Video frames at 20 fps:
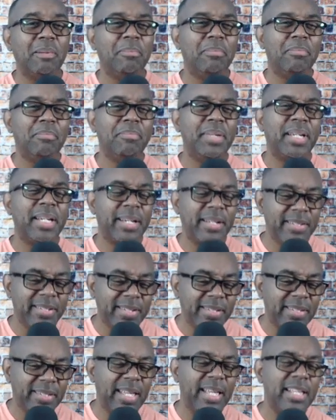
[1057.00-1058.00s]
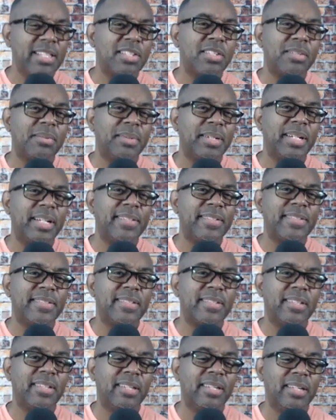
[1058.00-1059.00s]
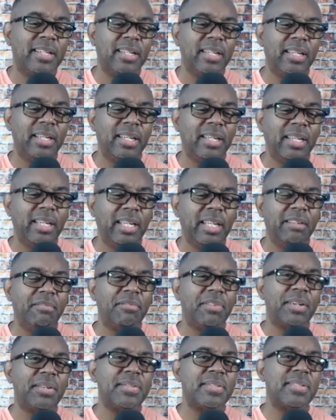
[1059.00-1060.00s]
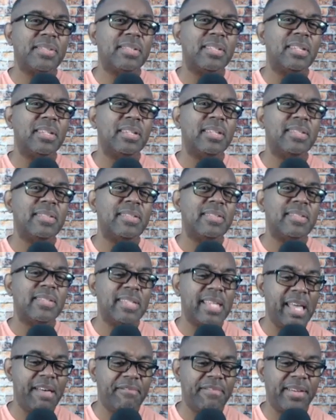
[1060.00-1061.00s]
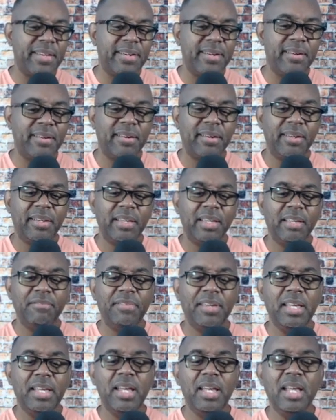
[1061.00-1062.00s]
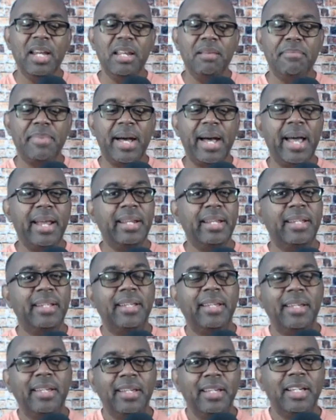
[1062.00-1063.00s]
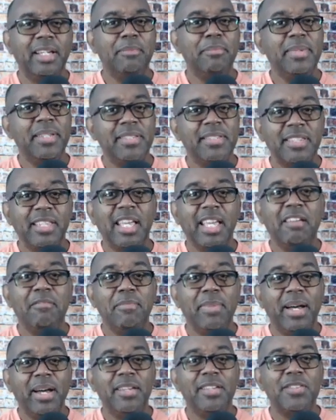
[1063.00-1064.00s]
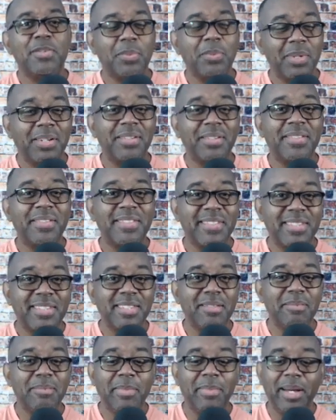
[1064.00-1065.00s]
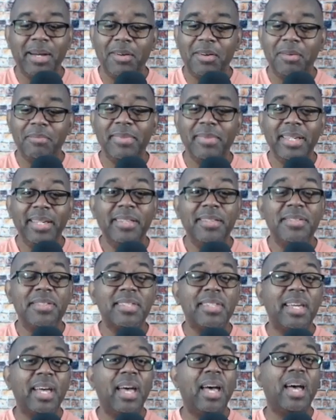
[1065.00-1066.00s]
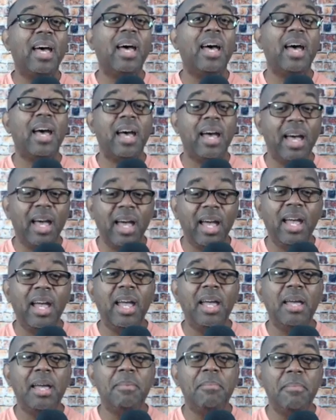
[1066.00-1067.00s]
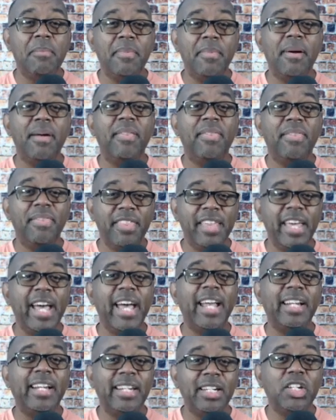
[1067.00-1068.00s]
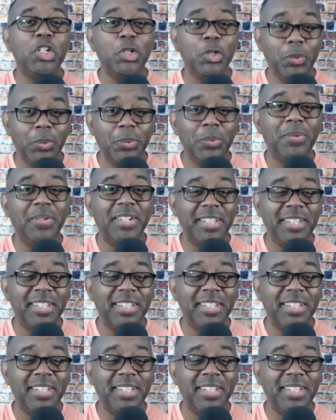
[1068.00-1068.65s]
because he says to us in verse 7, if anybody could be saved by his works, by all means, I'm that dude.